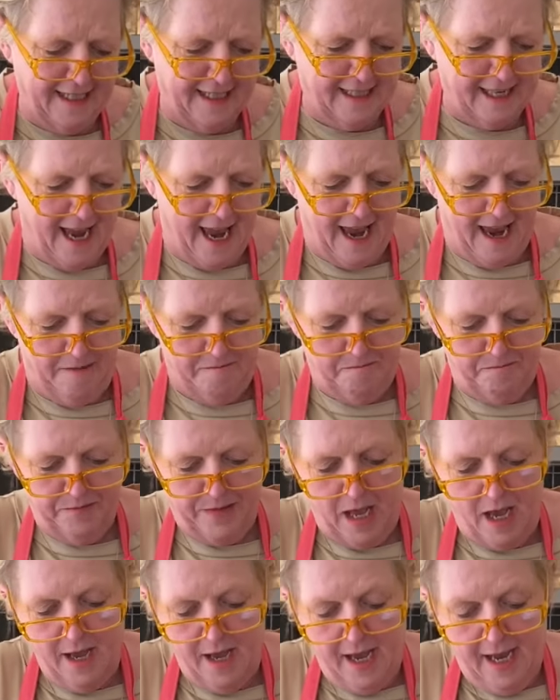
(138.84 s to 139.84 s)
Sam,
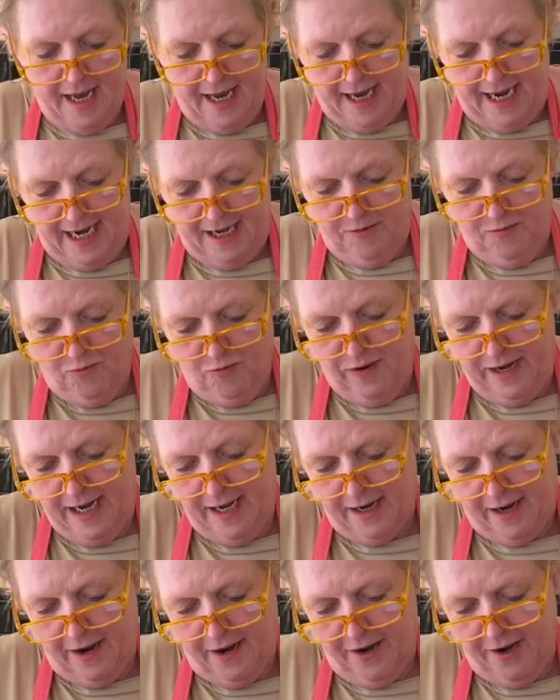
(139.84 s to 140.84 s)
in we
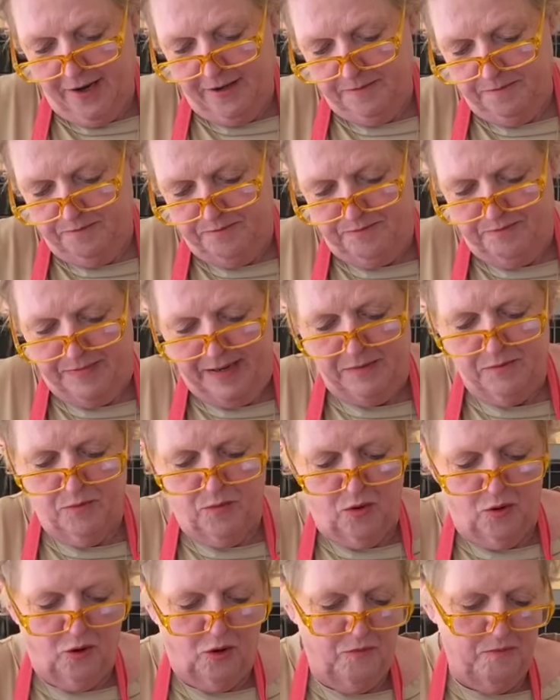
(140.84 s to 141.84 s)
go. Bit
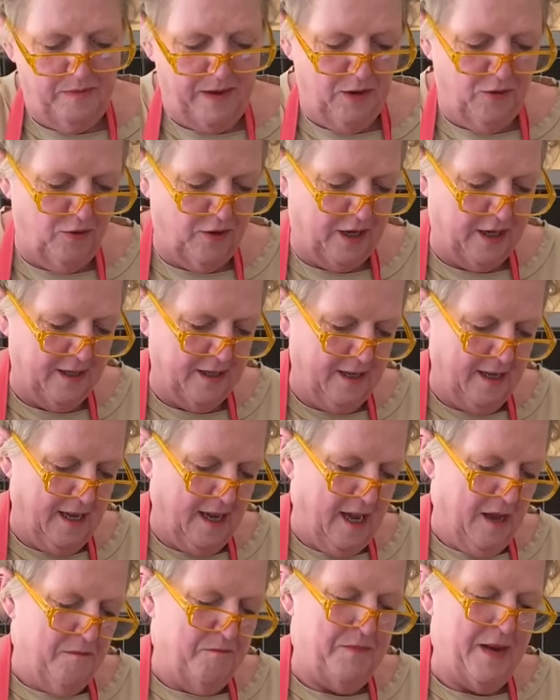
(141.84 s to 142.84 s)
more milk,
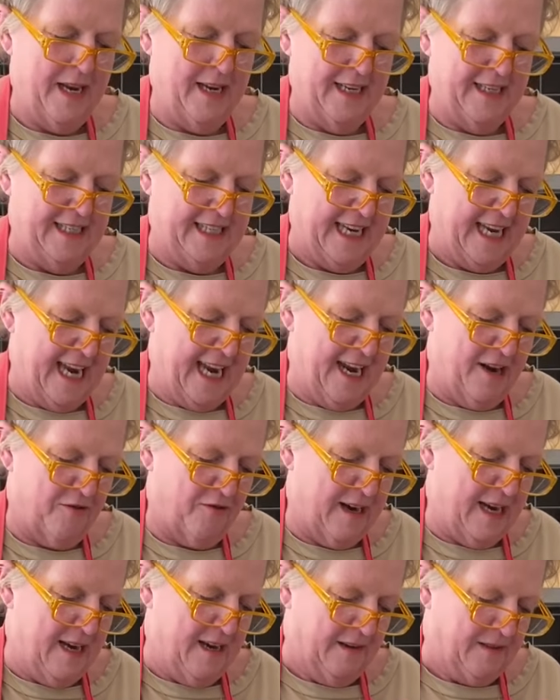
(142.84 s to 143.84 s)
bit of
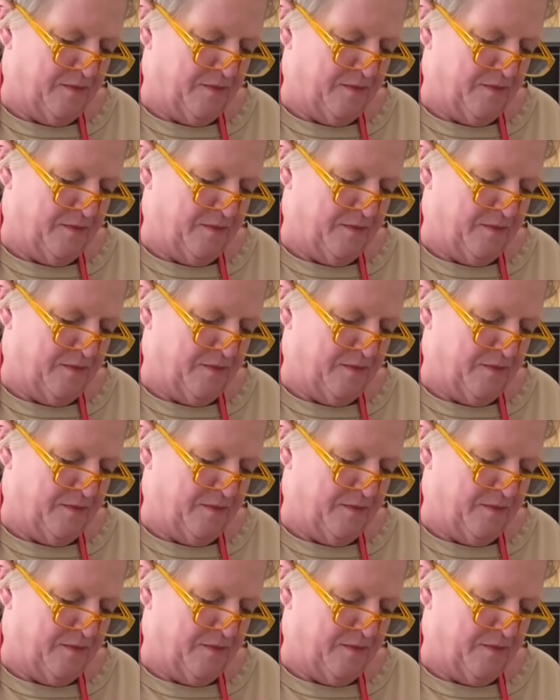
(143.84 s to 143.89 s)
dairy.